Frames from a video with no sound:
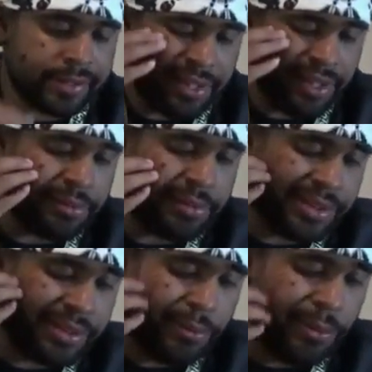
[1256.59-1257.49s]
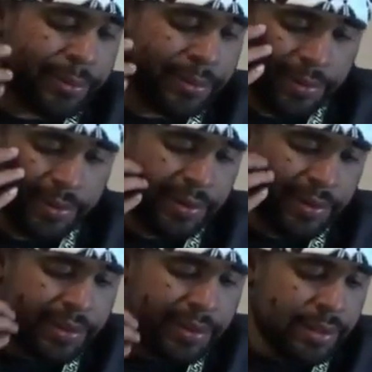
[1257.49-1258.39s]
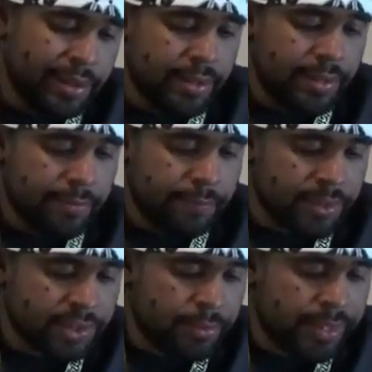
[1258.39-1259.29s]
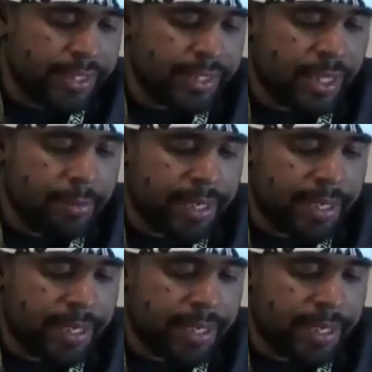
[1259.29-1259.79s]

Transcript: and that's a characteristic of Reuben. Verse 20,